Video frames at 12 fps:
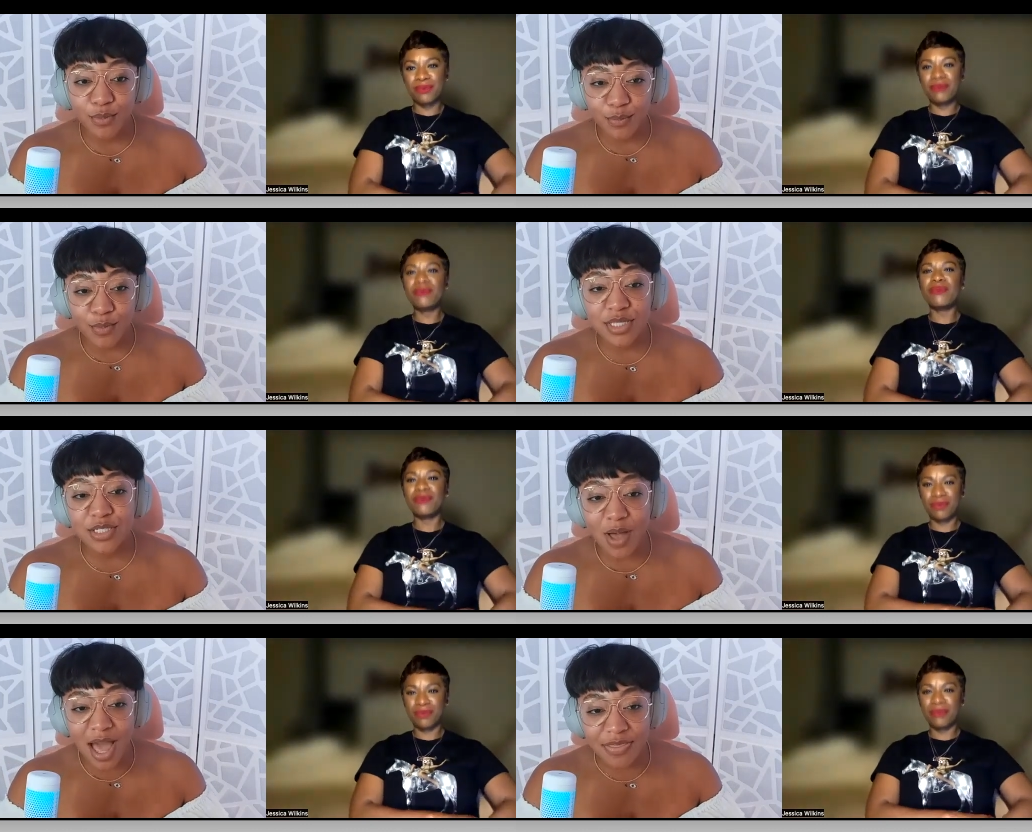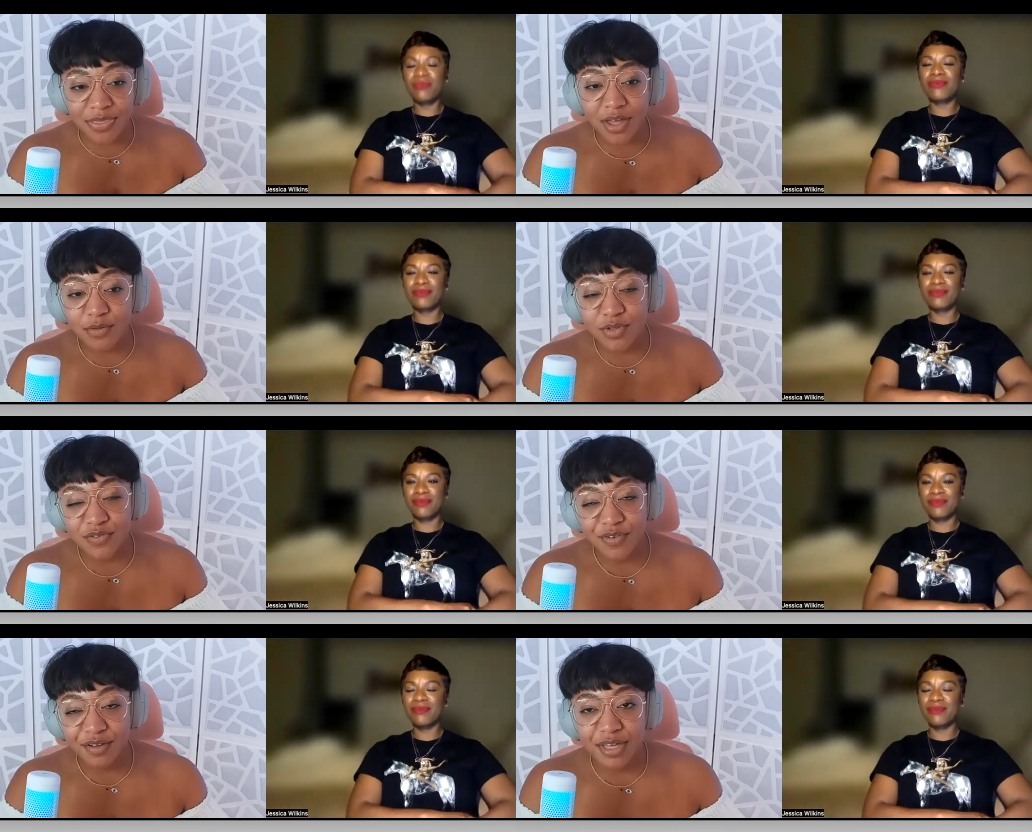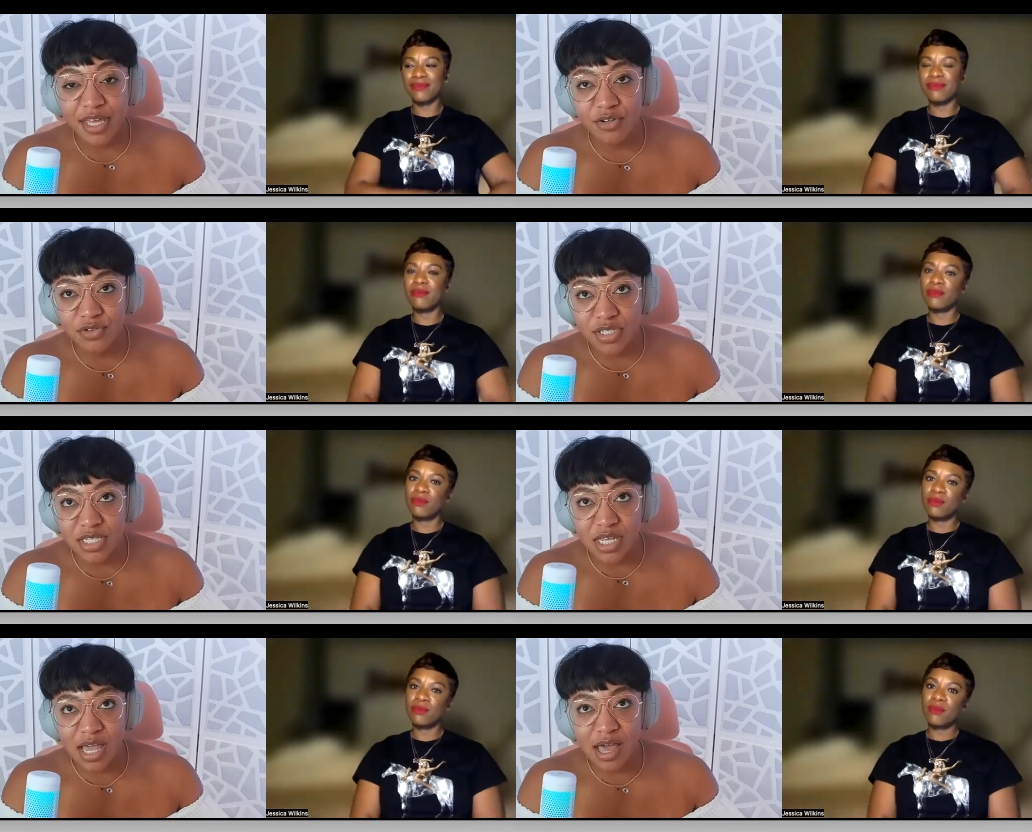Speaker 1: we so I thought it was very
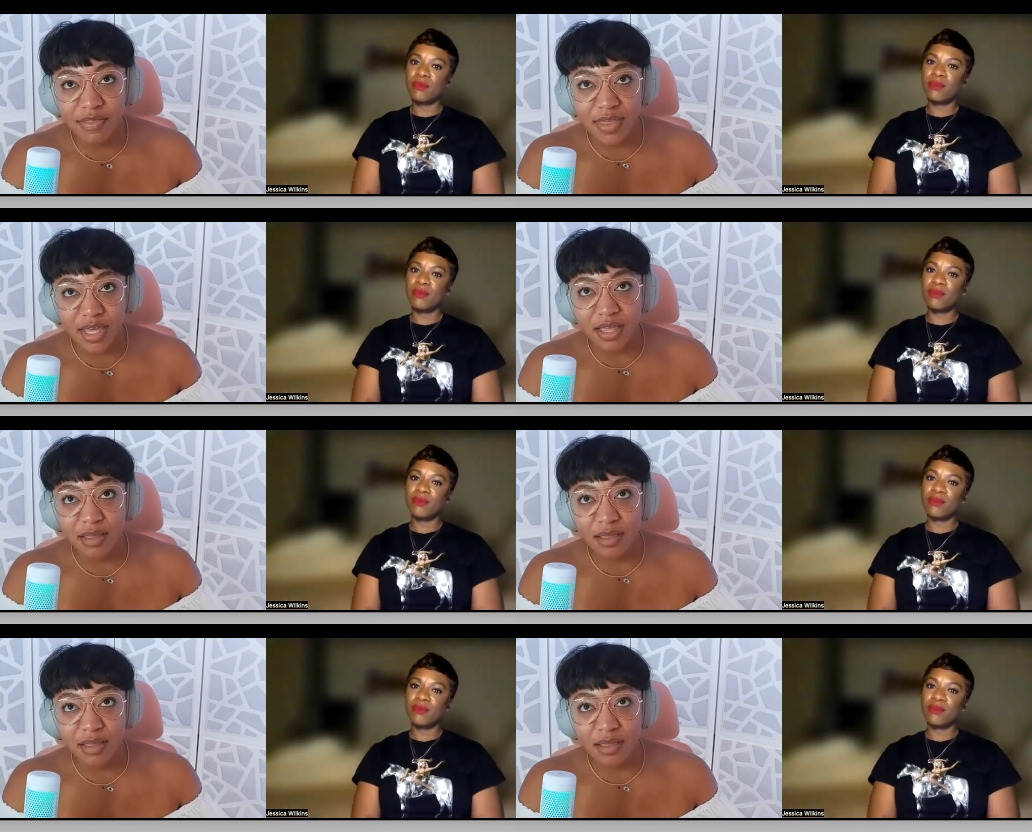interesting how they